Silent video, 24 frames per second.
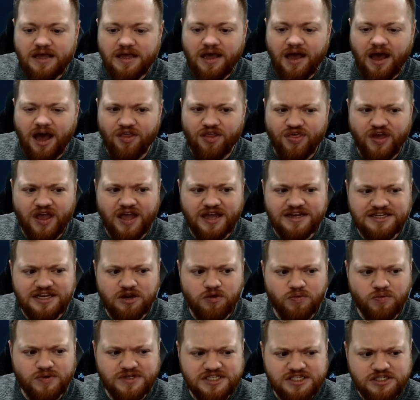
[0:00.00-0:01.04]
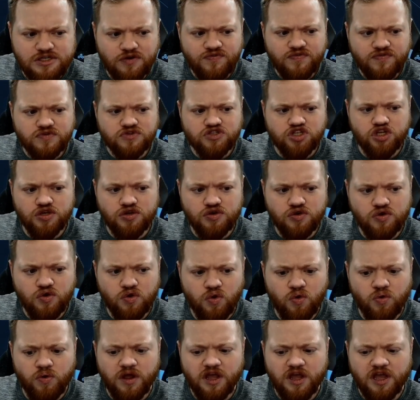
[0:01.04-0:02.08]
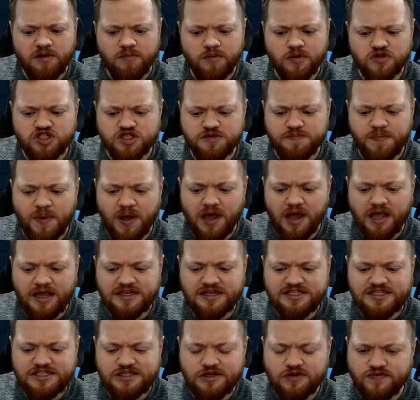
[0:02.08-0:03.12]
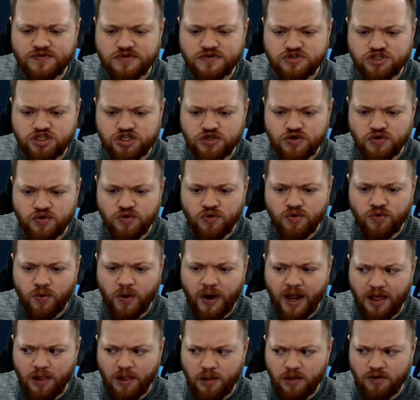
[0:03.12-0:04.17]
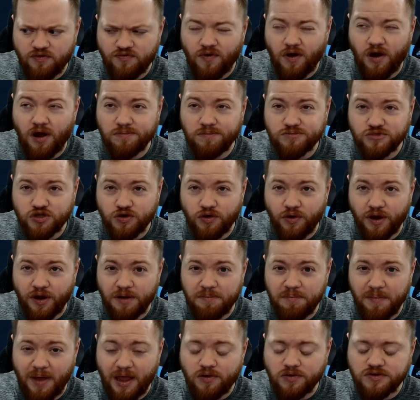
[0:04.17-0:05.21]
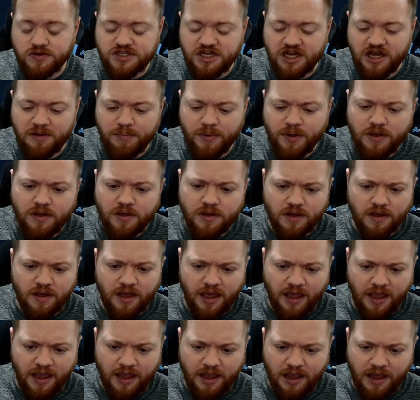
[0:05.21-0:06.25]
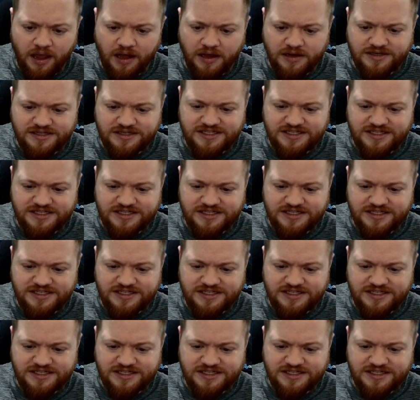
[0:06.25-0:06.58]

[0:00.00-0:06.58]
I think I did it with Silver 2, Immospec, Silver 2, Makotep, and